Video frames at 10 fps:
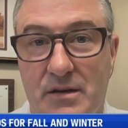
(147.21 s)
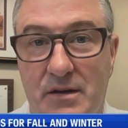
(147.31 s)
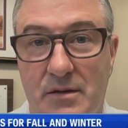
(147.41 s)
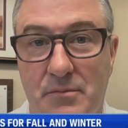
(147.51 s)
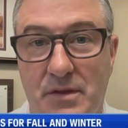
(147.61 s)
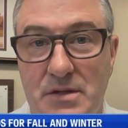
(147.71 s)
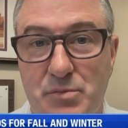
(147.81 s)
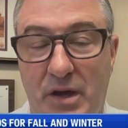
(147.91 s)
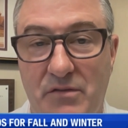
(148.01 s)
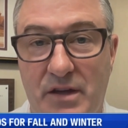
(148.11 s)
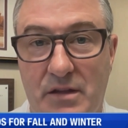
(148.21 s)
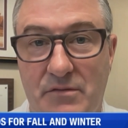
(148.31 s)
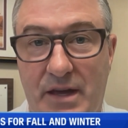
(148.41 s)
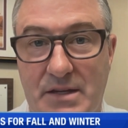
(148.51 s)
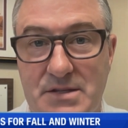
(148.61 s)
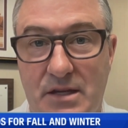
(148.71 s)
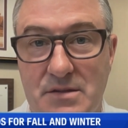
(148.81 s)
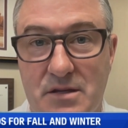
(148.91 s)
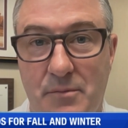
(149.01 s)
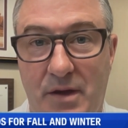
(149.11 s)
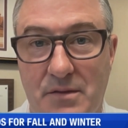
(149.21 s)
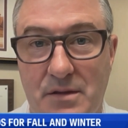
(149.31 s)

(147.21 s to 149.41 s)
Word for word: um, these bivalent vaccines come out,